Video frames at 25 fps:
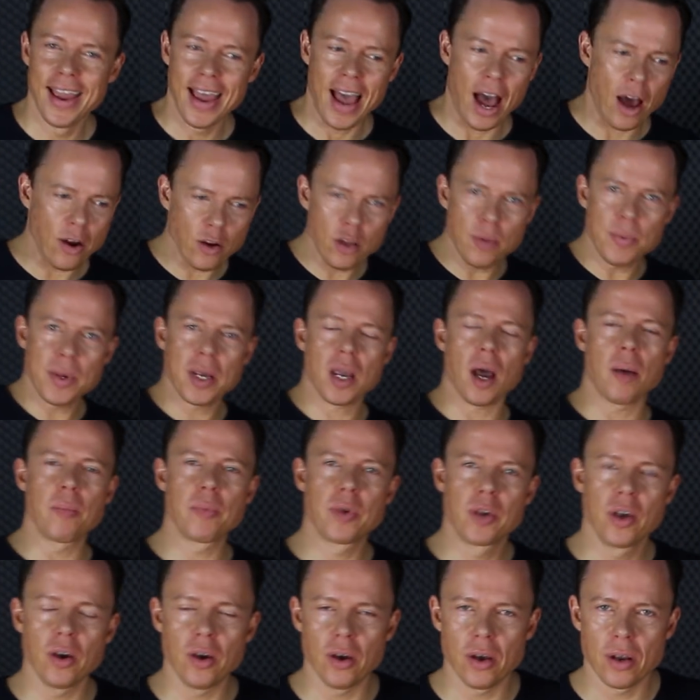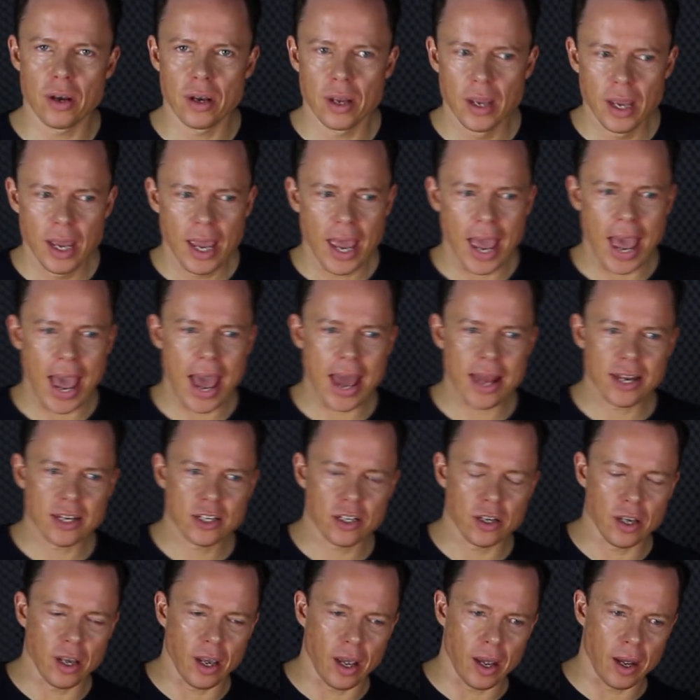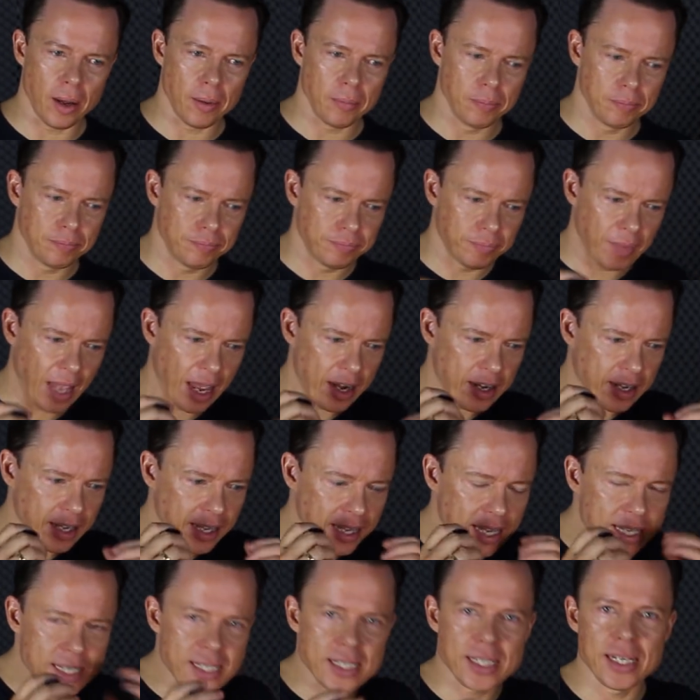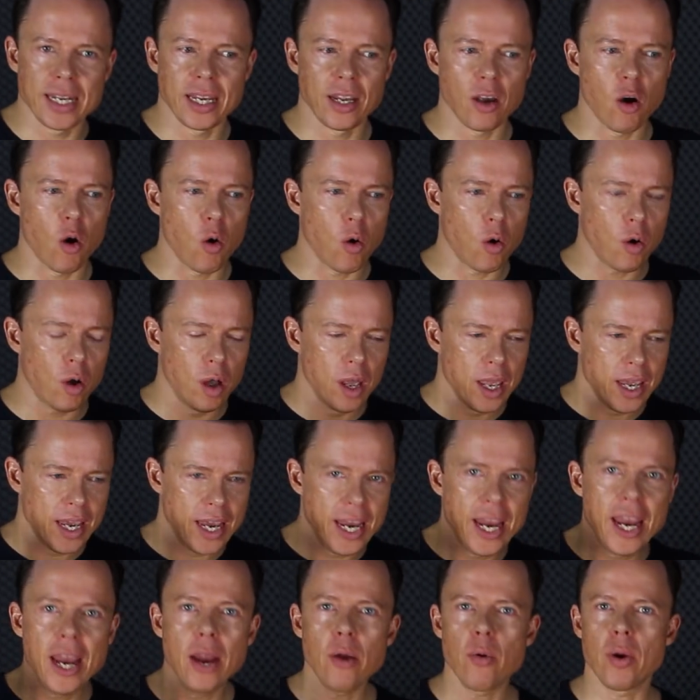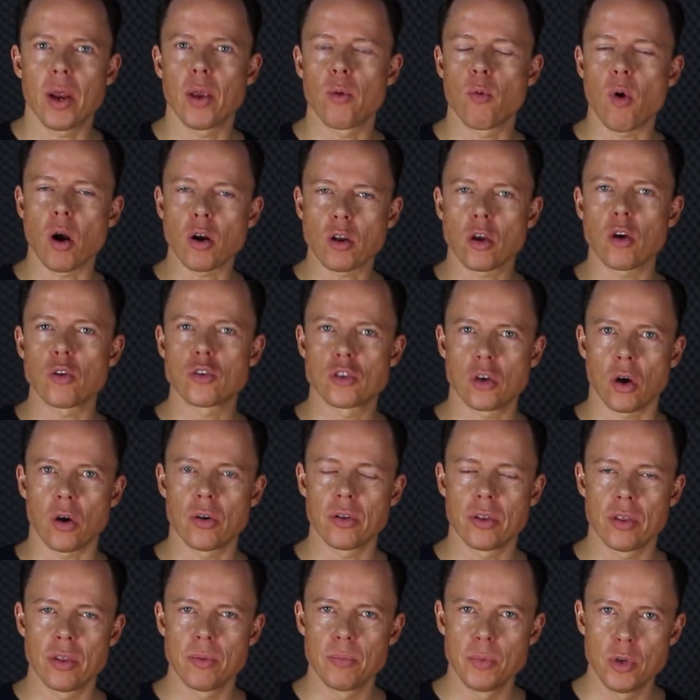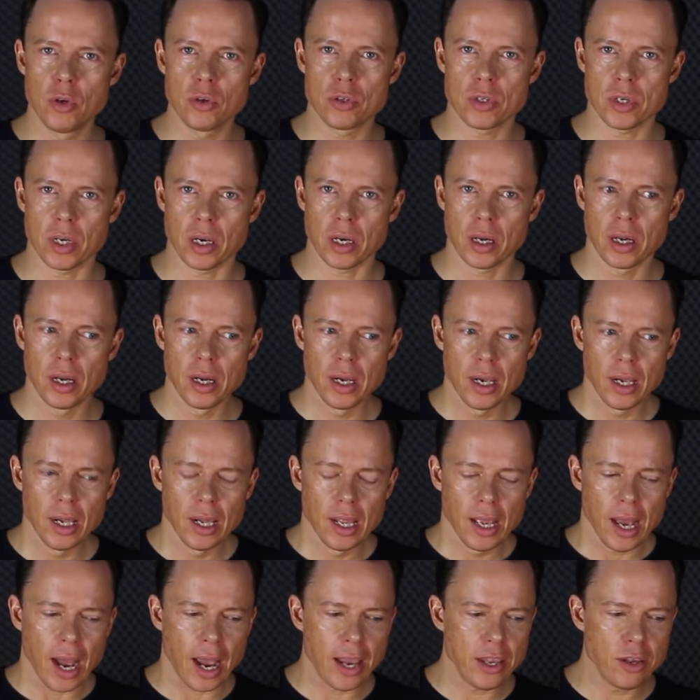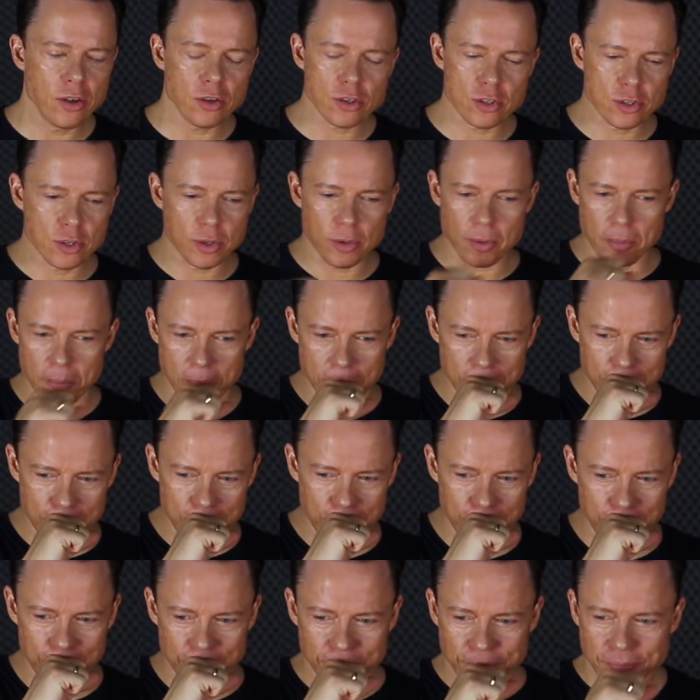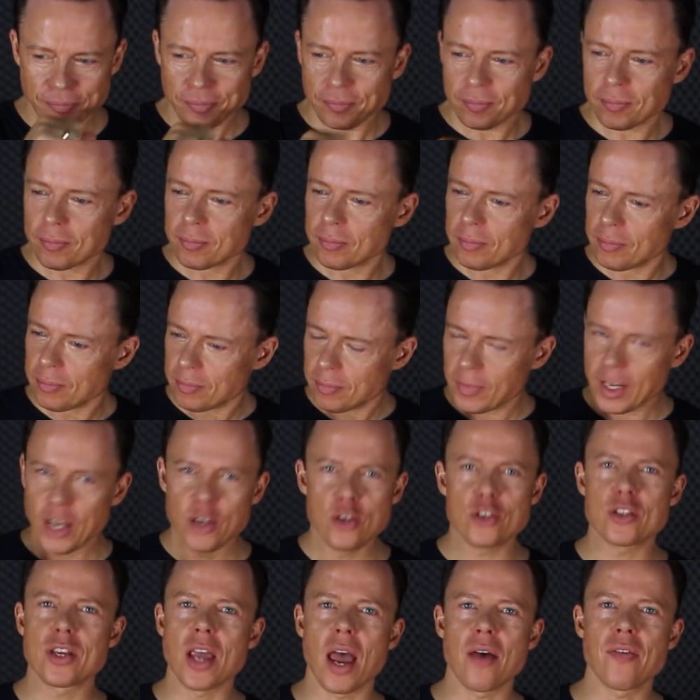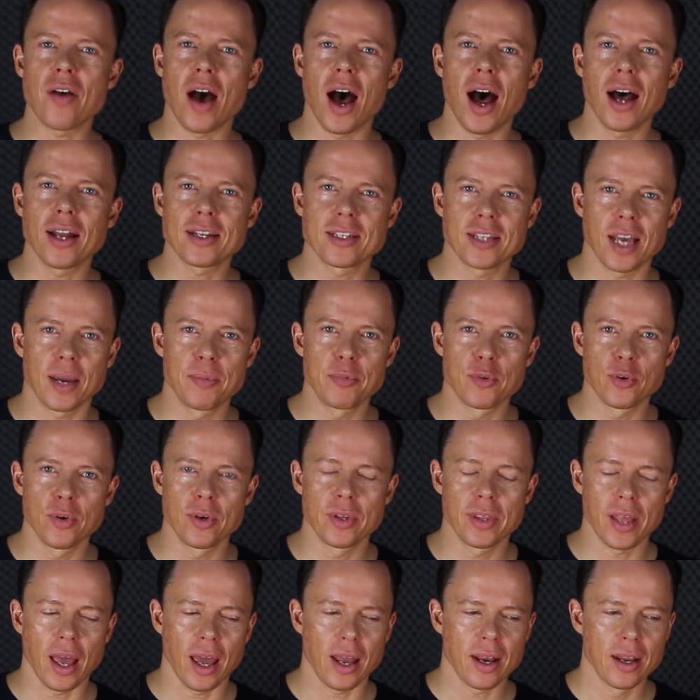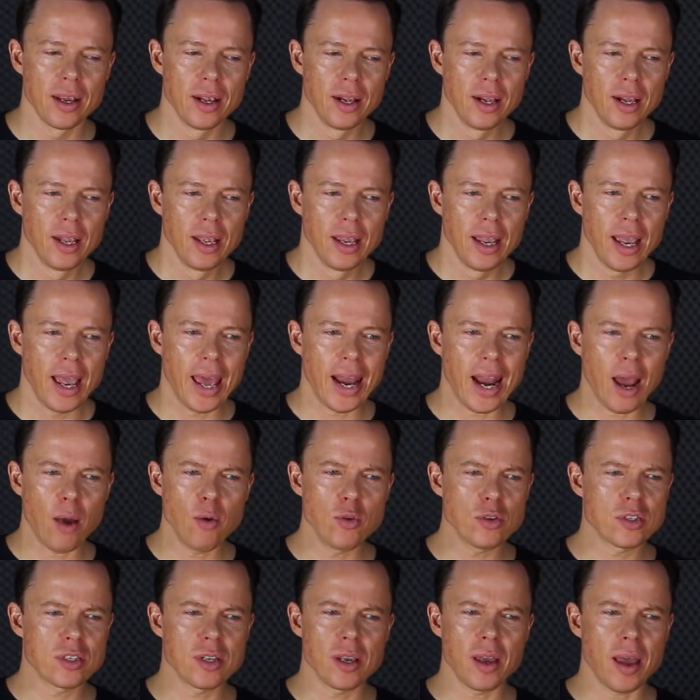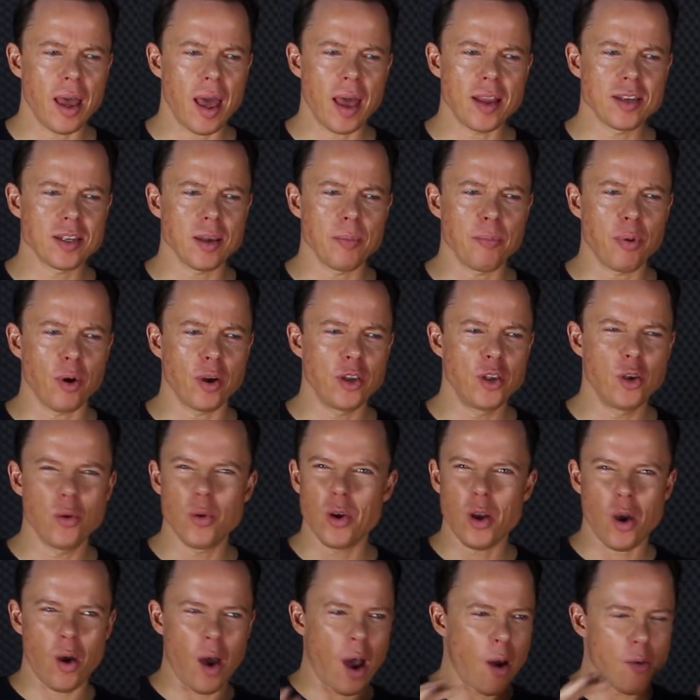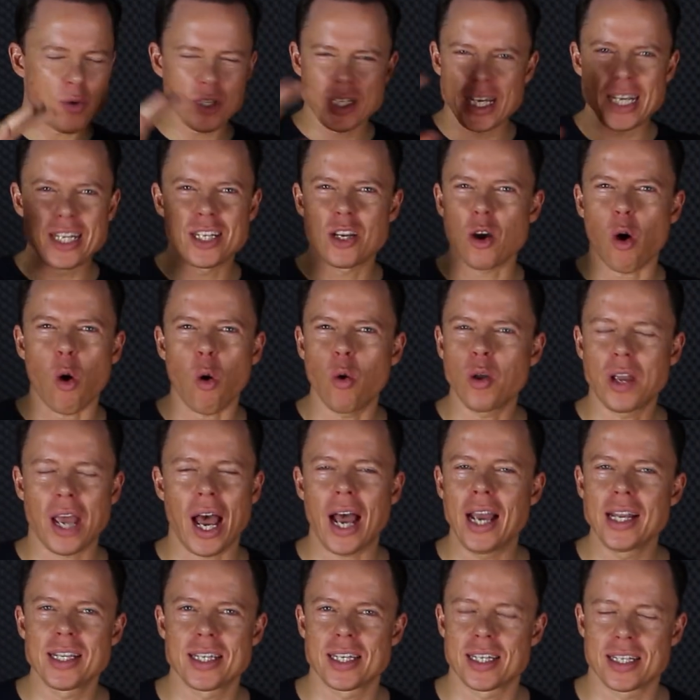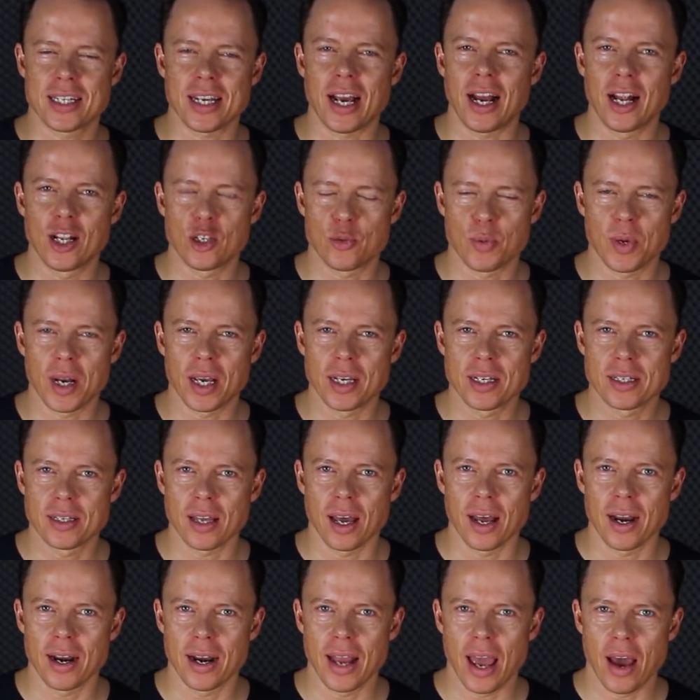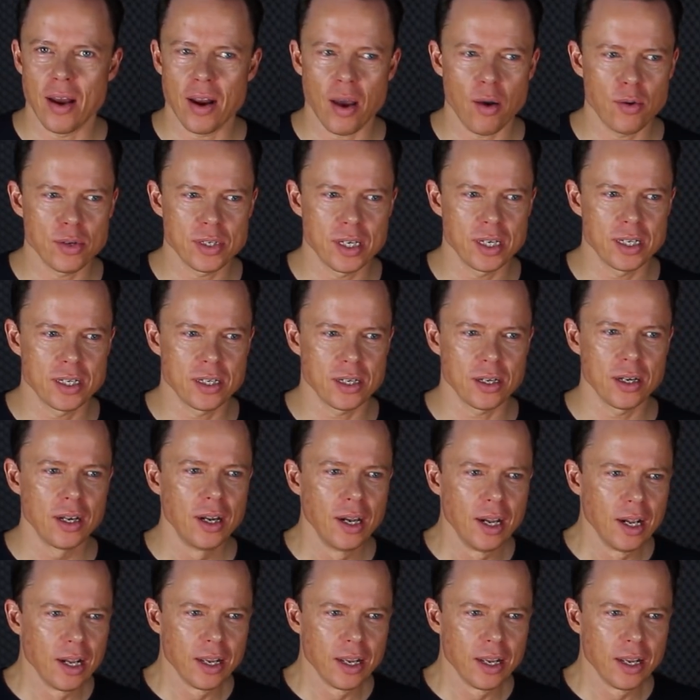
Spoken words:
How do you become good at listening or hearing what goes on in the music? I used to have a hard time doing that, and I was at some point. I was into all kinds of styles when I started out. I was into